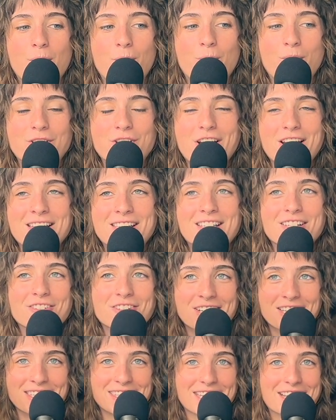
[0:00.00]
which I still
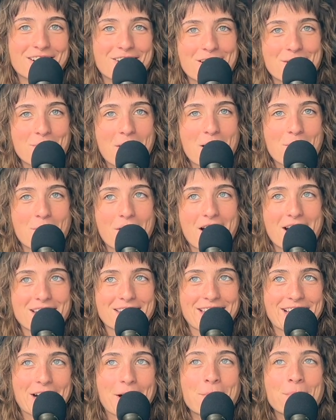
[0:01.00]
consider in my
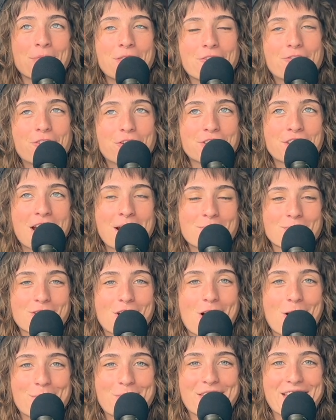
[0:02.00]
mind like the full-time
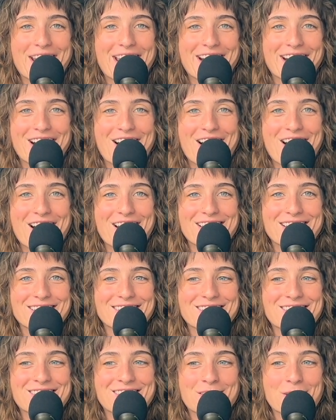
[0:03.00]
job that I got
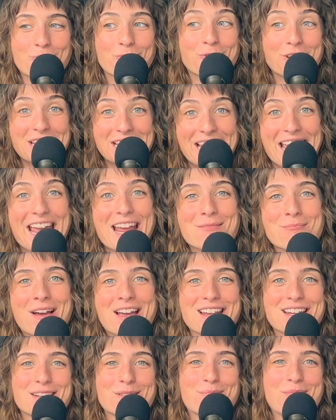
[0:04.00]
to regain
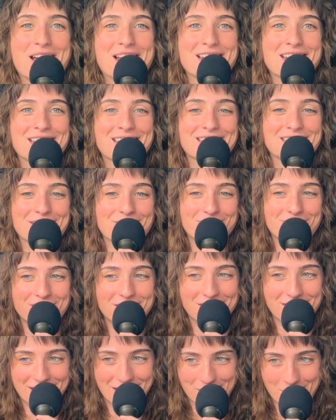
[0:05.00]
my independence and
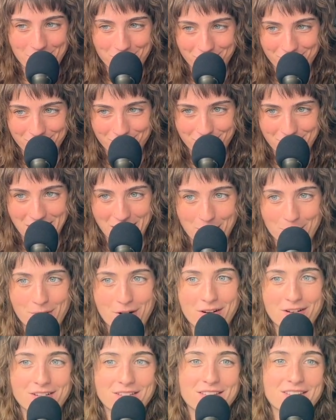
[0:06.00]
feel like I'm being a
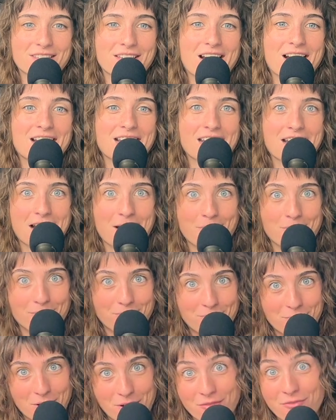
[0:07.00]
part of society, I'm
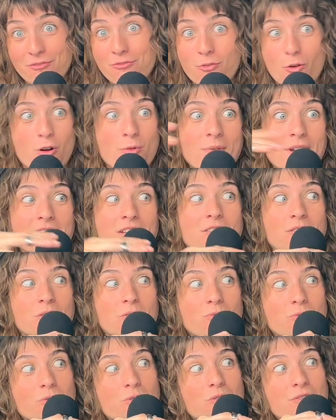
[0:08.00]
conforming to
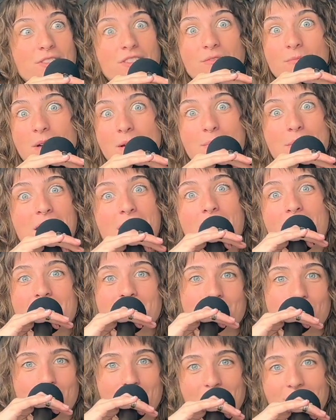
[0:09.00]
the rules of my
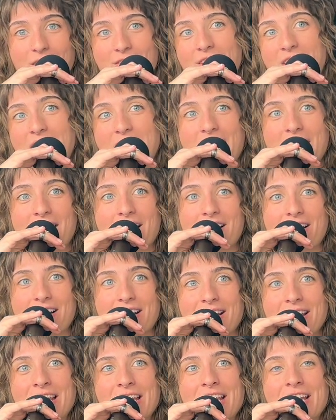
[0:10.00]
parents with living here
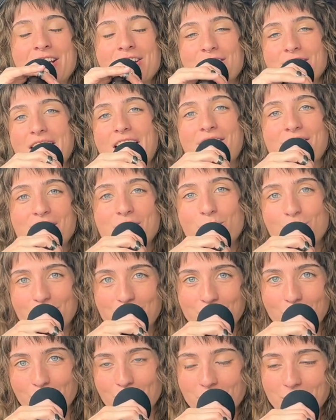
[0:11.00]
and just having to
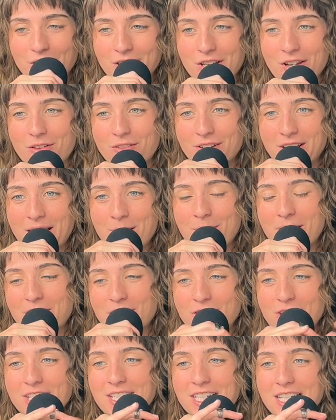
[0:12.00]
adult, get my
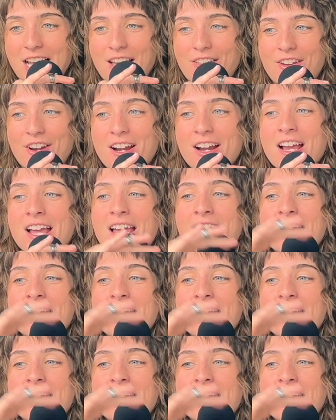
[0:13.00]
shit together.